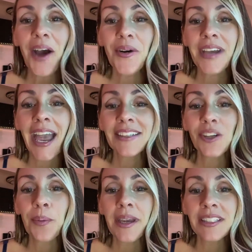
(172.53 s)
Oh, okay,
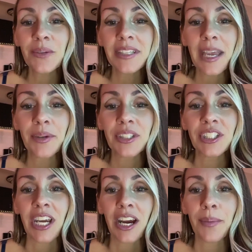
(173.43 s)
so Pixie was able to
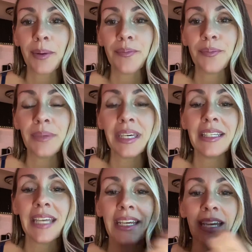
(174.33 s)
share, but
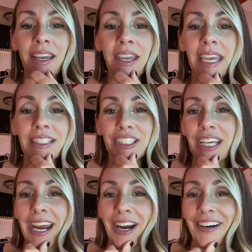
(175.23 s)
me and Nene can't
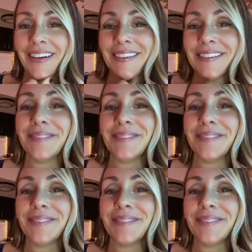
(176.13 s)
share.